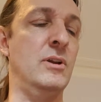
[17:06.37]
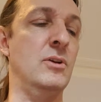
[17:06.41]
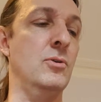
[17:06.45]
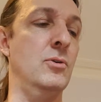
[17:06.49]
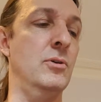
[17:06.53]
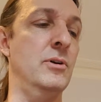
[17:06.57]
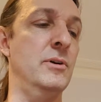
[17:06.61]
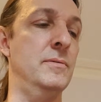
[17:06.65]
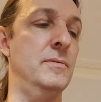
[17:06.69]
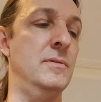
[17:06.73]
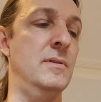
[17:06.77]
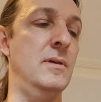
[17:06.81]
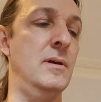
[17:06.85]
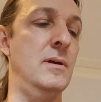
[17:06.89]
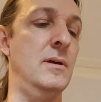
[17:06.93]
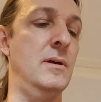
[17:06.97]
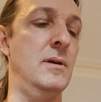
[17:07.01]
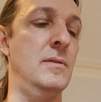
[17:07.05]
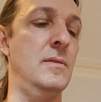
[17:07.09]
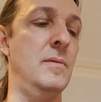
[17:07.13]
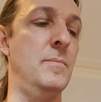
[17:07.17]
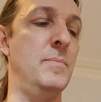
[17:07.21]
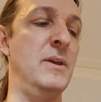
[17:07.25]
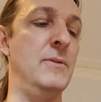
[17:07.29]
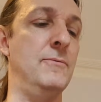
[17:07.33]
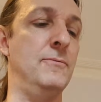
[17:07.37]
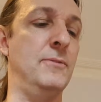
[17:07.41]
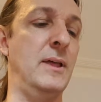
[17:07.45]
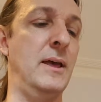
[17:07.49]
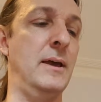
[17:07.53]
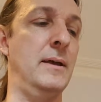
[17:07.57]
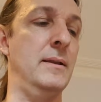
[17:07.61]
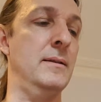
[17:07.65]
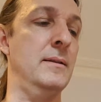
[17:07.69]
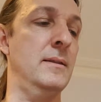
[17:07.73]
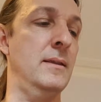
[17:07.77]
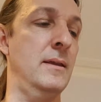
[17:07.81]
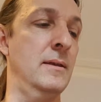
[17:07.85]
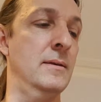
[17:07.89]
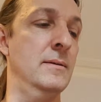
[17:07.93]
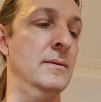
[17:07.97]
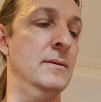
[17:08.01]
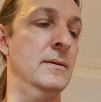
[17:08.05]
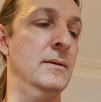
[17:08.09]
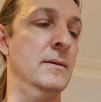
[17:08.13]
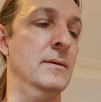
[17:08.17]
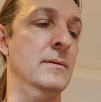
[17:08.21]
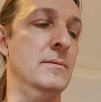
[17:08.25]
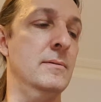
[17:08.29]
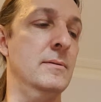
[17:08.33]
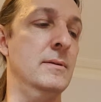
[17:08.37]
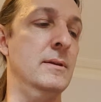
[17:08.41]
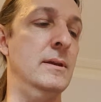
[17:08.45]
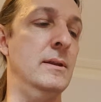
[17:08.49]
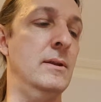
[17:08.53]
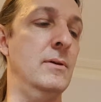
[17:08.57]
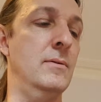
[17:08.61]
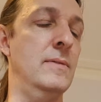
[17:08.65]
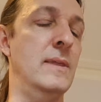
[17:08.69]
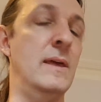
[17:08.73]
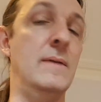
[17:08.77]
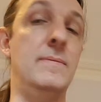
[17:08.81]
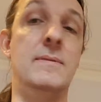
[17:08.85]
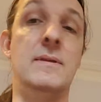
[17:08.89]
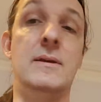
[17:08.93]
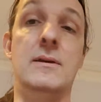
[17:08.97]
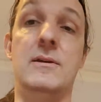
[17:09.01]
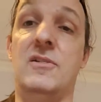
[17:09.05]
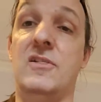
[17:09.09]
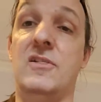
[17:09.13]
on the B flat, you know, and then the